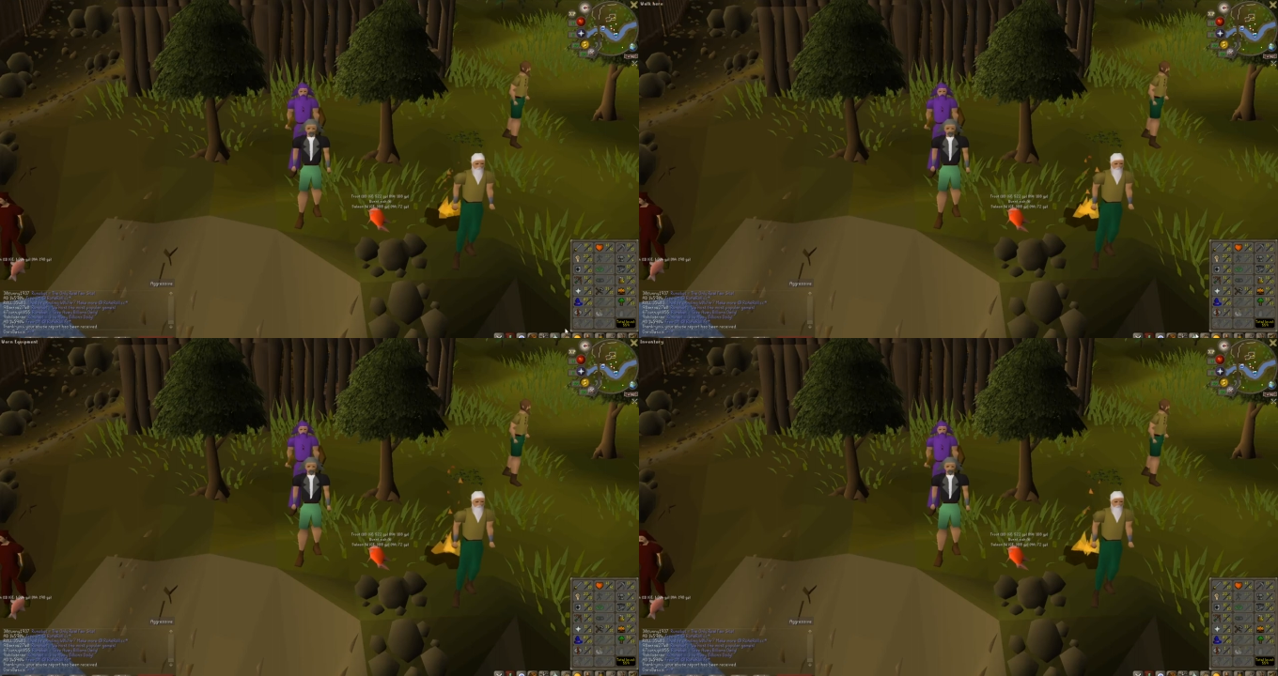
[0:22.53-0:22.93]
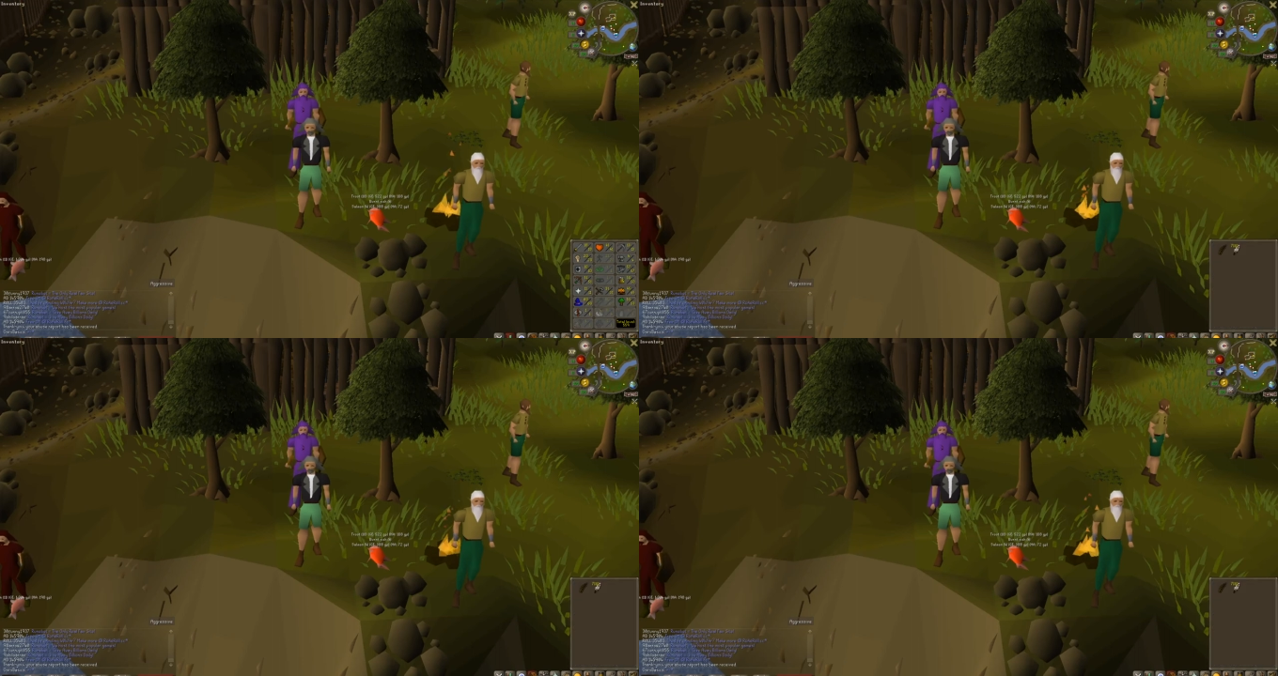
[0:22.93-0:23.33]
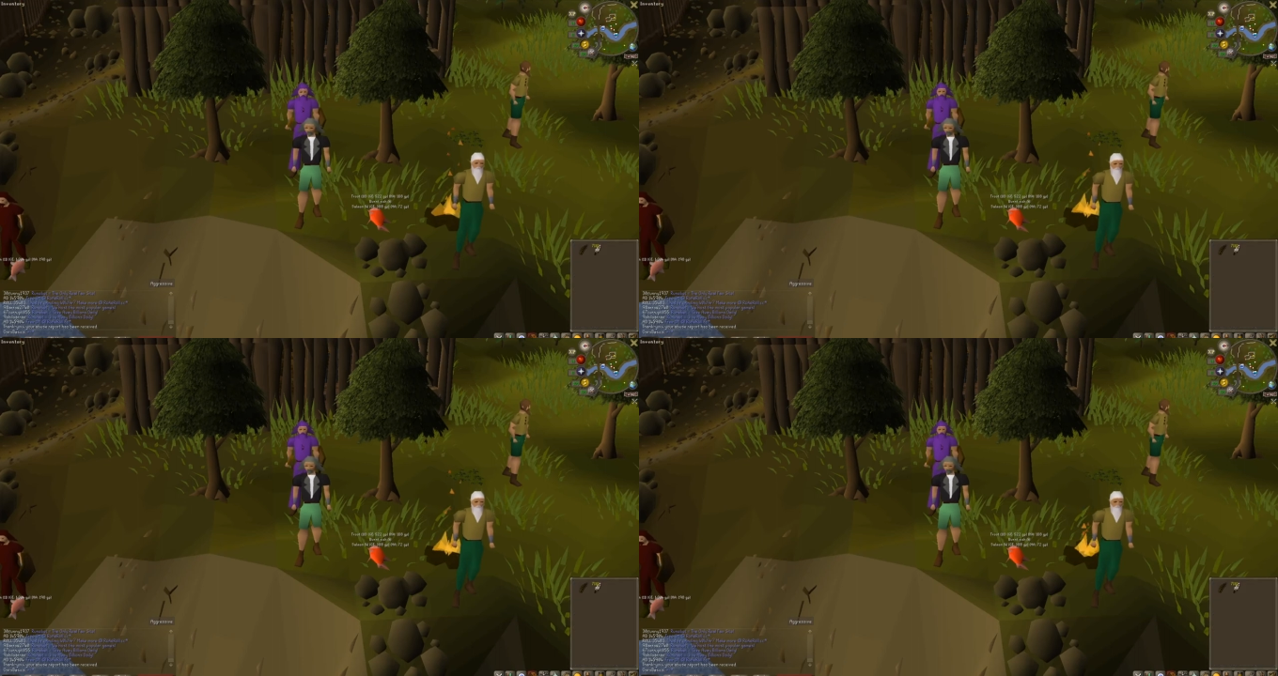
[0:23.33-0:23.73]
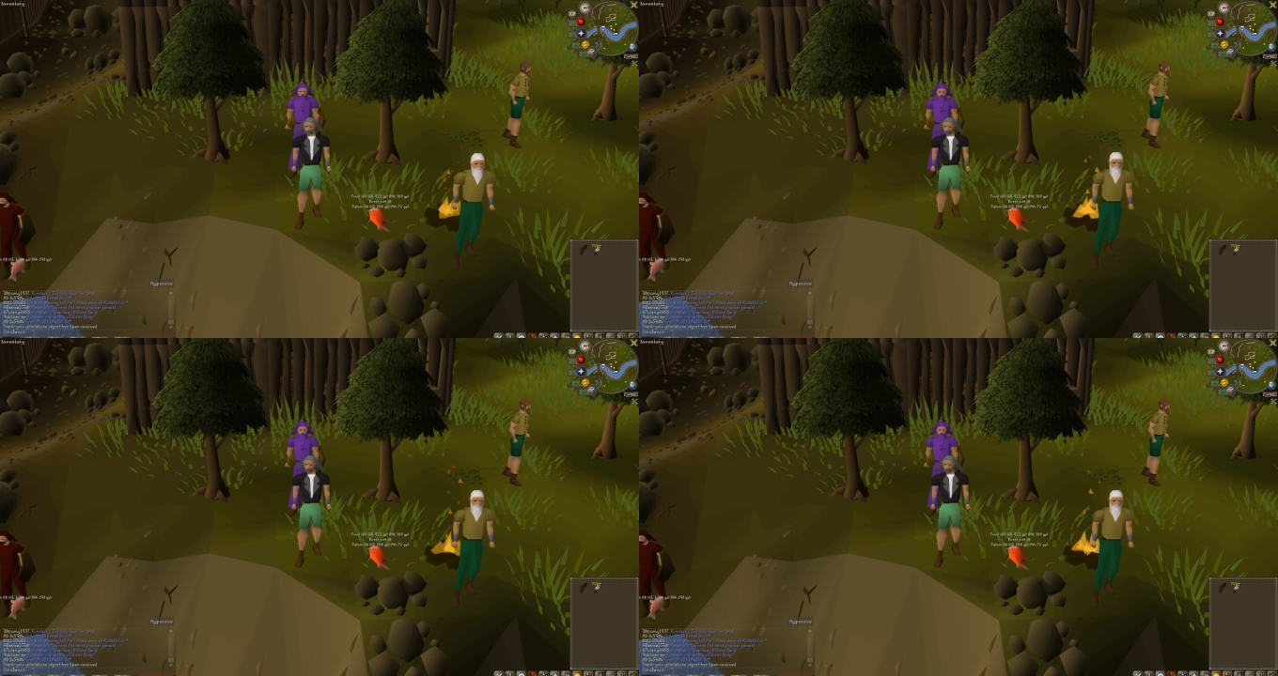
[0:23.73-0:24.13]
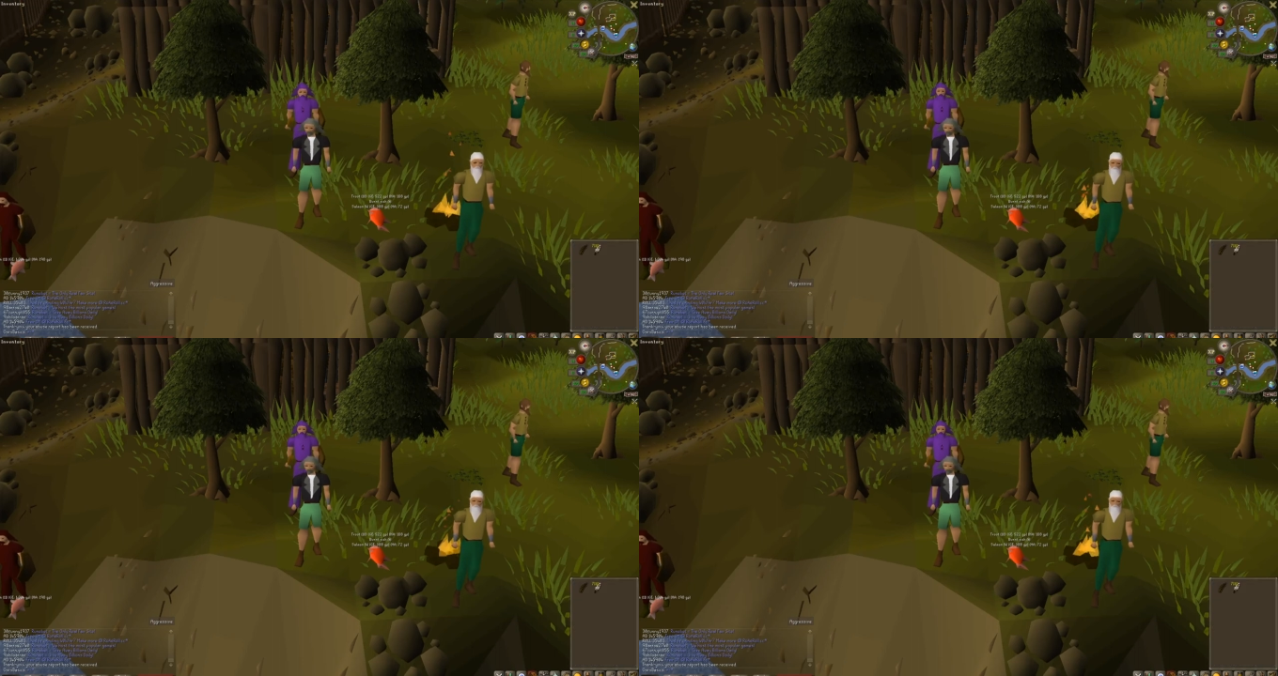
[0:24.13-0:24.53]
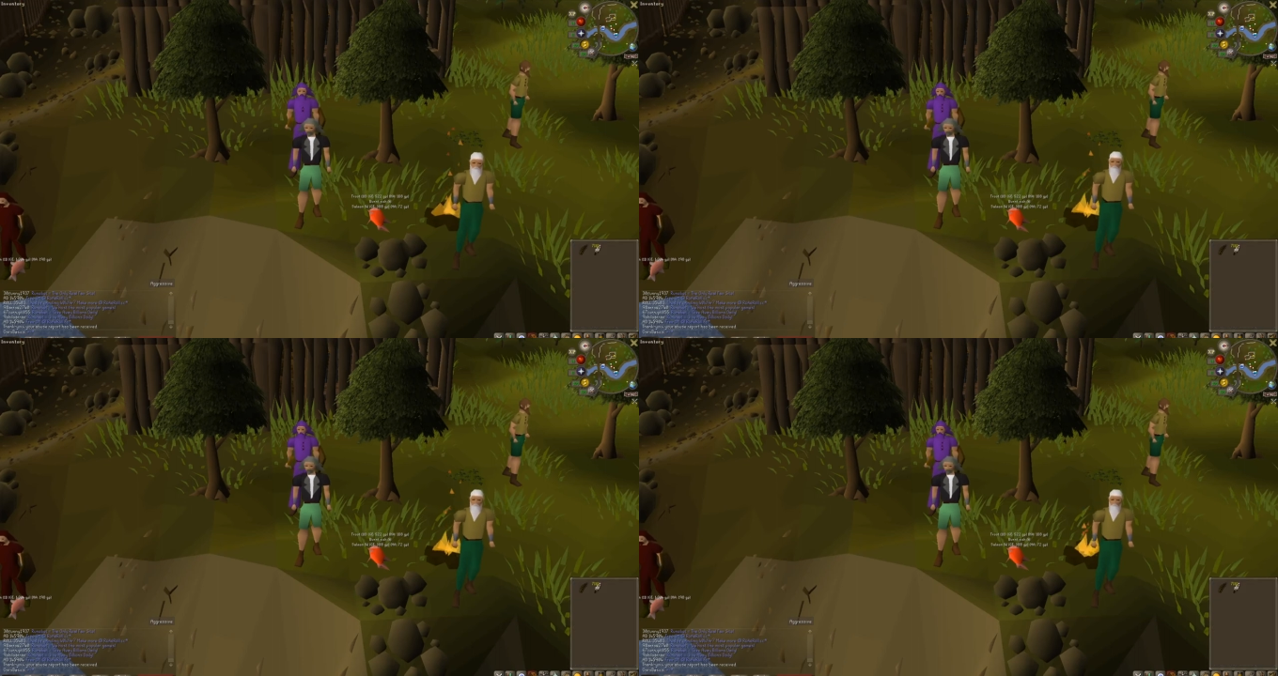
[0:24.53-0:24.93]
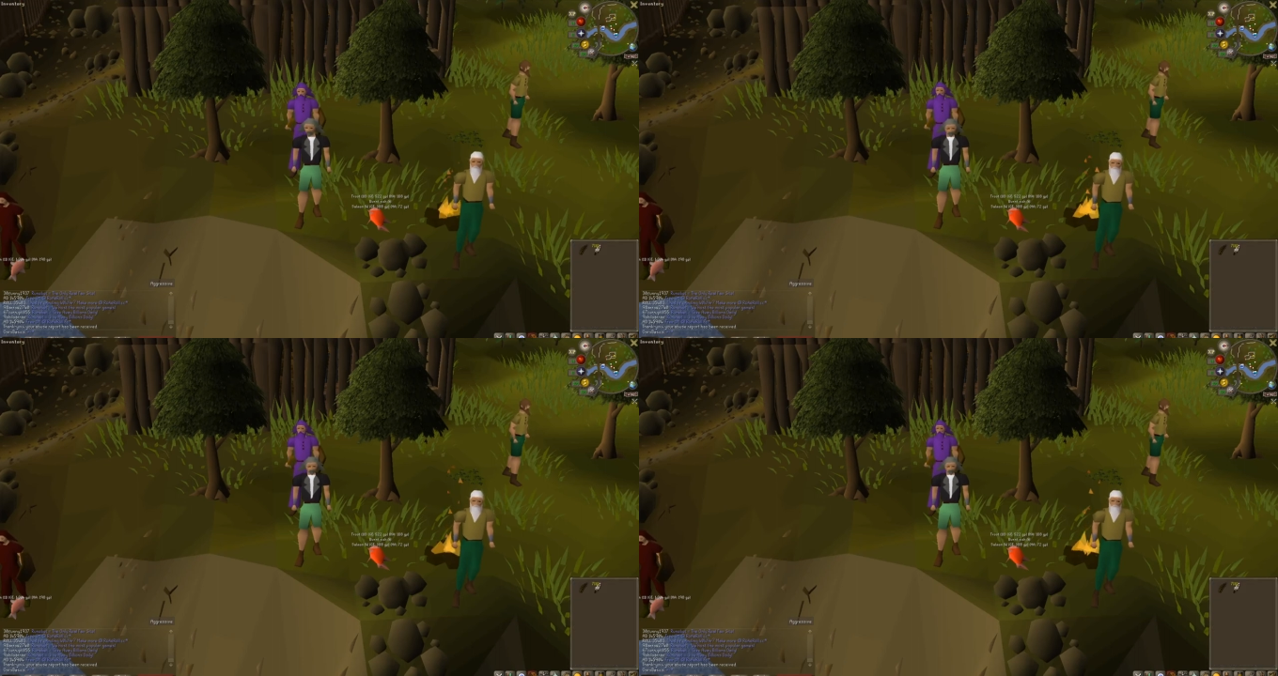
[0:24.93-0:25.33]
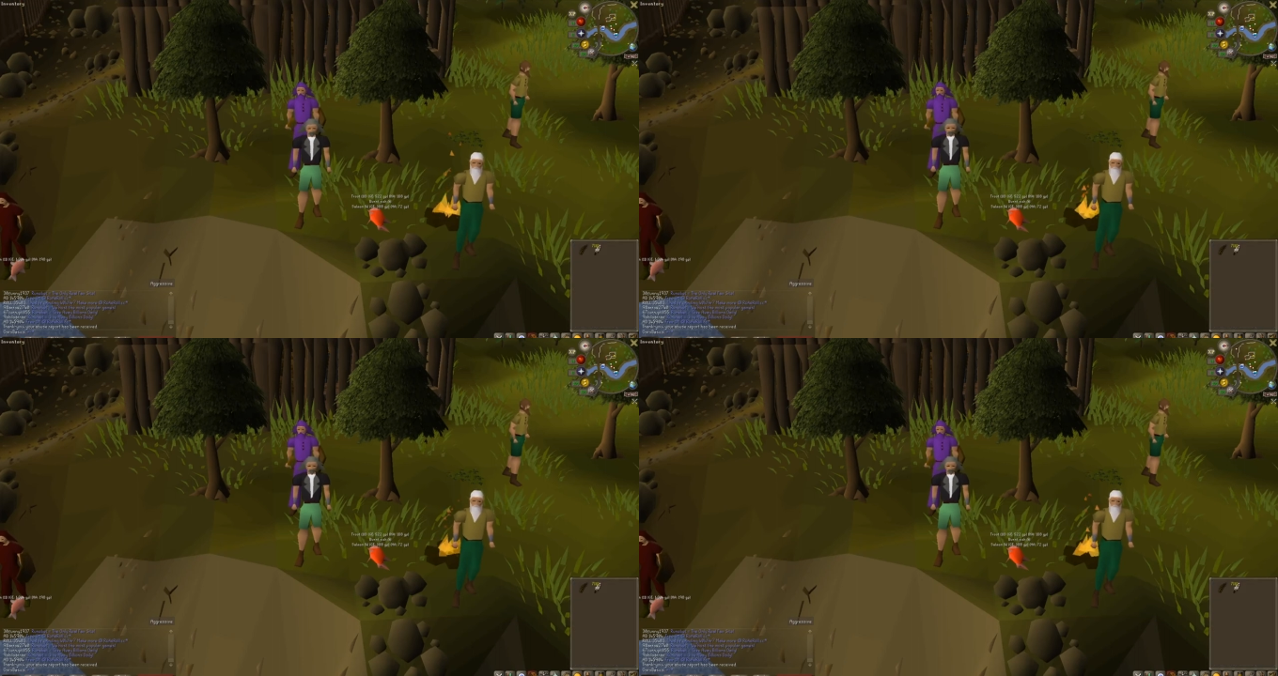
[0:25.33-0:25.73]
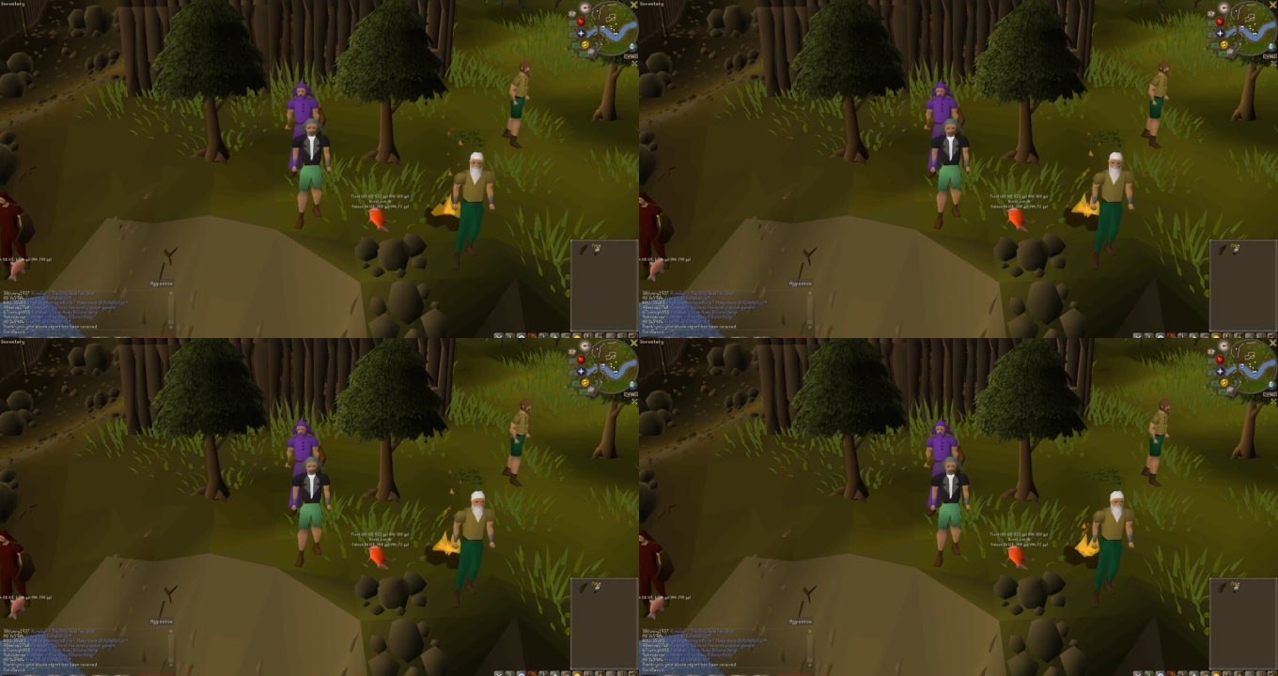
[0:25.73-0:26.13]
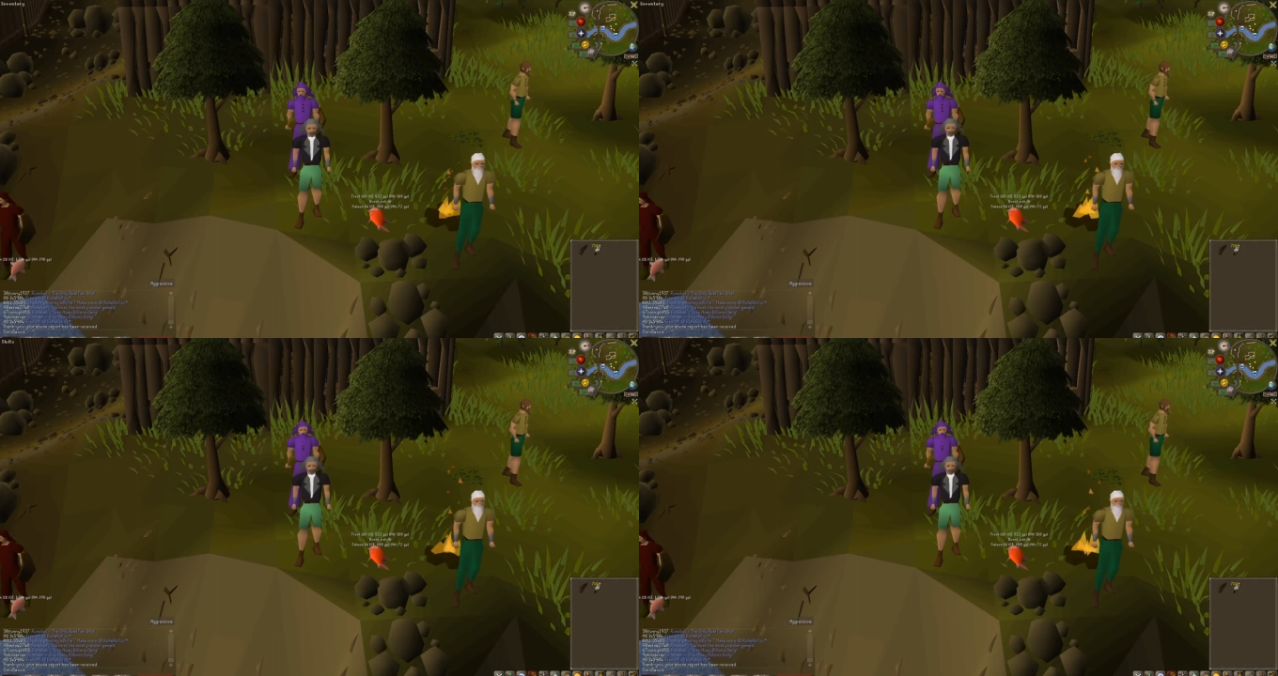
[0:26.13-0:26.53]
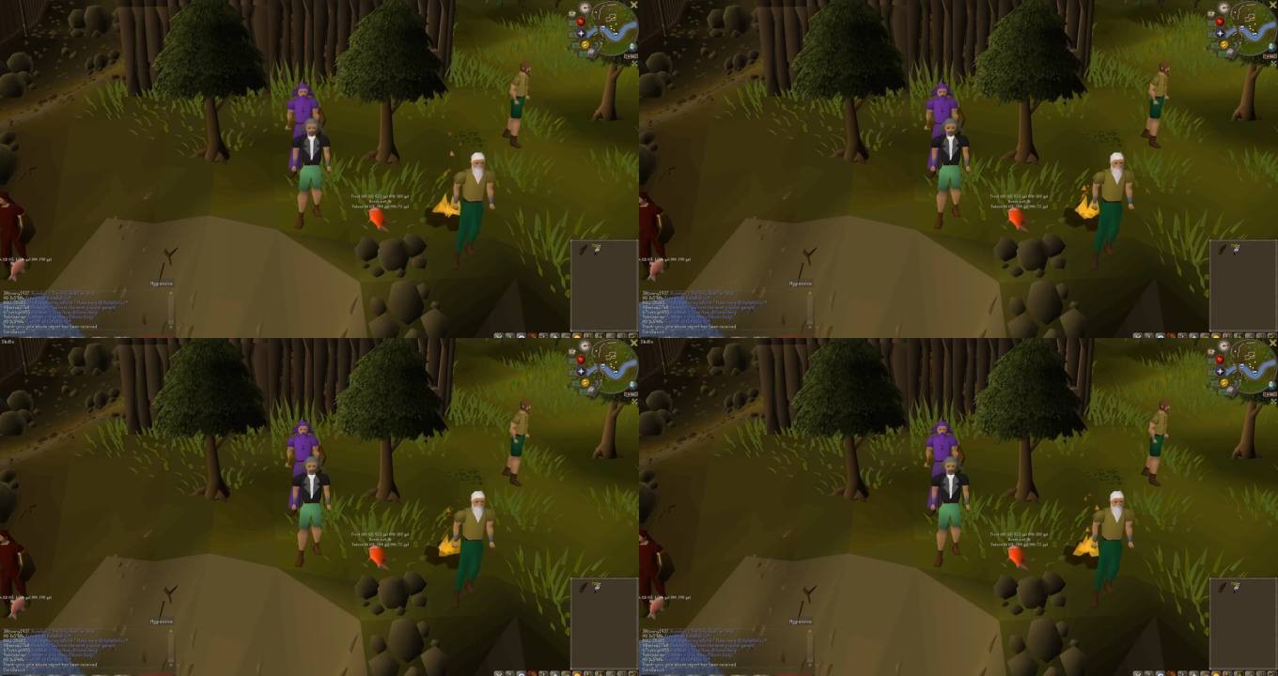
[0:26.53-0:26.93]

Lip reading: No face is visible, so there are no lips to read.